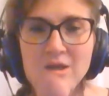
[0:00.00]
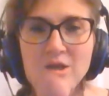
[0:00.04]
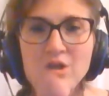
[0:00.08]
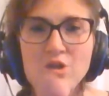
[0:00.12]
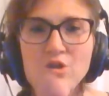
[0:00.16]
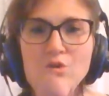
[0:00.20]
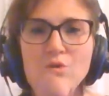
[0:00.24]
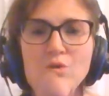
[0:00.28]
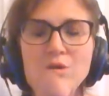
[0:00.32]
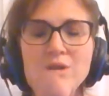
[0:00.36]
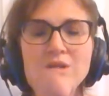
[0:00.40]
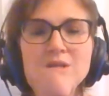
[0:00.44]

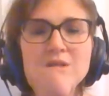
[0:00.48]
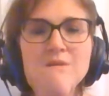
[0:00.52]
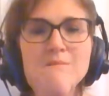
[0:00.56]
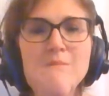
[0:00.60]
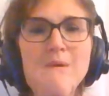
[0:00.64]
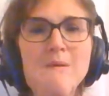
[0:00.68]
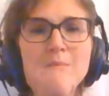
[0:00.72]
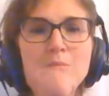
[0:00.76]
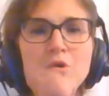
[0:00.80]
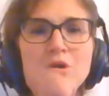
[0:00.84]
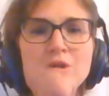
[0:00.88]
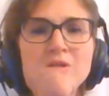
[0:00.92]
You need to
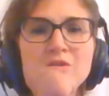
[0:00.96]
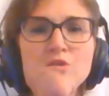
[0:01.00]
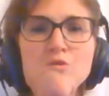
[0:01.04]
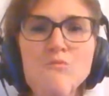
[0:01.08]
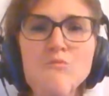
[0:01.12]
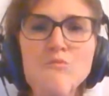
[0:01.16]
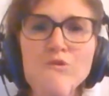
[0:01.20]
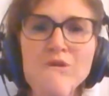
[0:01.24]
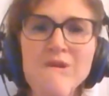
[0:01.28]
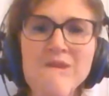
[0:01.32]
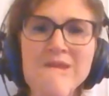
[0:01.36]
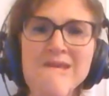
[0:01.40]
memorize your
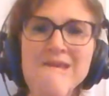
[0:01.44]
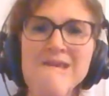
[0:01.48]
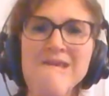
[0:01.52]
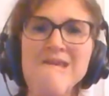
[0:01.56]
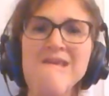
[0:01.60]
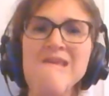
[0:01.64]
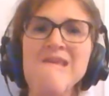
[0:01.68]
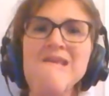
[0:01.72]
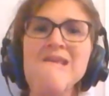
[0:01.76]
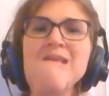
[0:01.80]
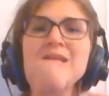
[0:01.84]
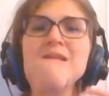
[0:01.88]
breathing
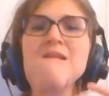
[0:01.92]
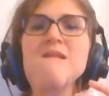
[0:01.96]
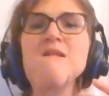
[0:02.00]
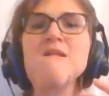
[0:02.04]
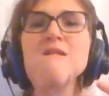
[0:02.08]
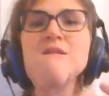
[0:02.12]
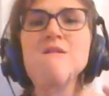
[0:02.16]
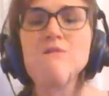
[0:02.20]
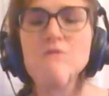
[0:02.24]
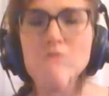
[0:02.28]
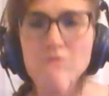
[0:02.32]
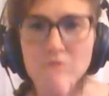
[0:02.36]

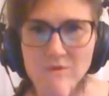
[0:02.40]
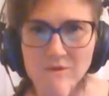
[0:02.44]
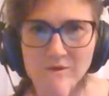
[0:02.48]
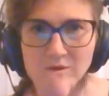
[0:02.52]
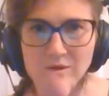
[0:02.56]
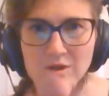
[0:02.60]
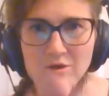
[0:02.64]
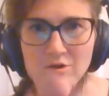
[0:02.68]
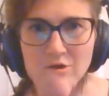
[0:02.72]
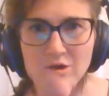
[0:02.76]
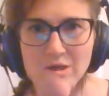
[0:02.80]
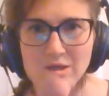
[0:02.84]
into the
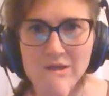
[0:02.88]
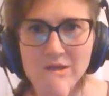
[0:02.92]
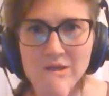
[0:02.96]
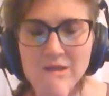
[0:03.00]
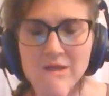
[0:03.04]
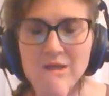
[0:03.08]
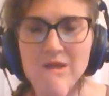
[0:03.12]
lyric.